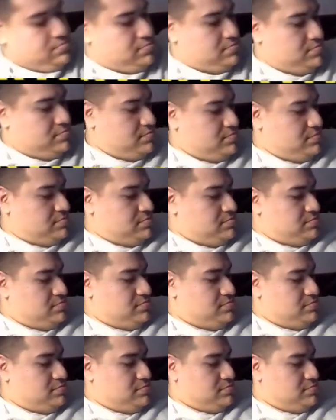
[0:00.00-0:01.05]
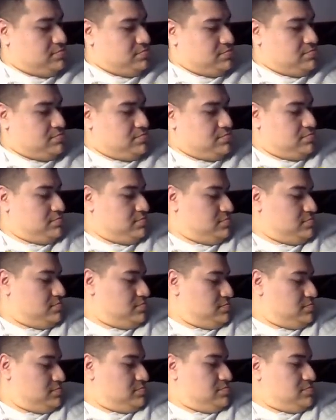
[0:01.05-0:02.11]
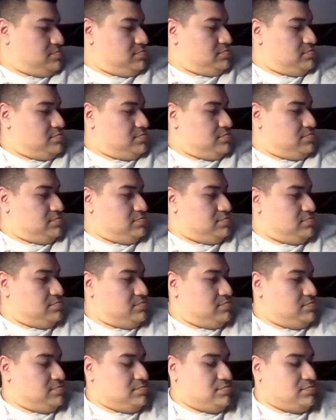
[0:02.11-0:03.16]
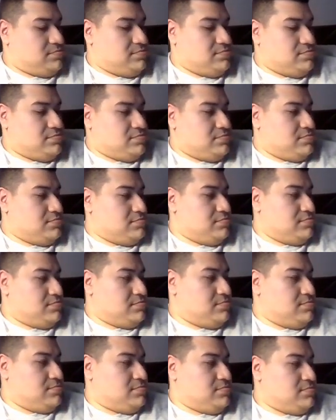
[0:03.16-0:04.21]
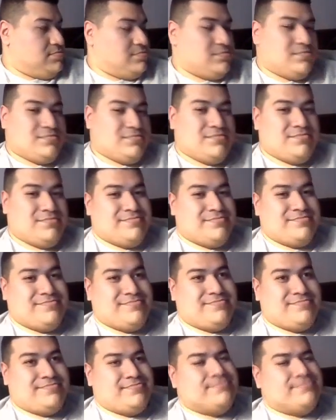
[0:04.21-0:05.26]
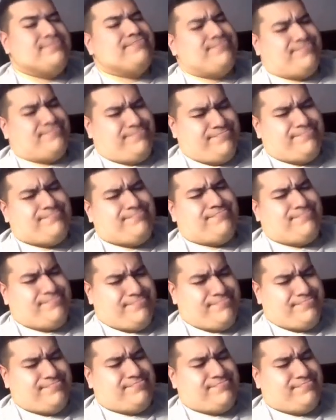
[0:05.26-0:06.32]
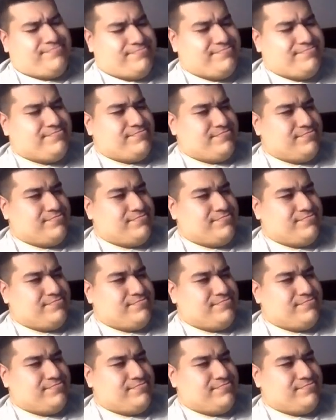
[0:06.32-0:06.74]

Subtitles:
(not speaking)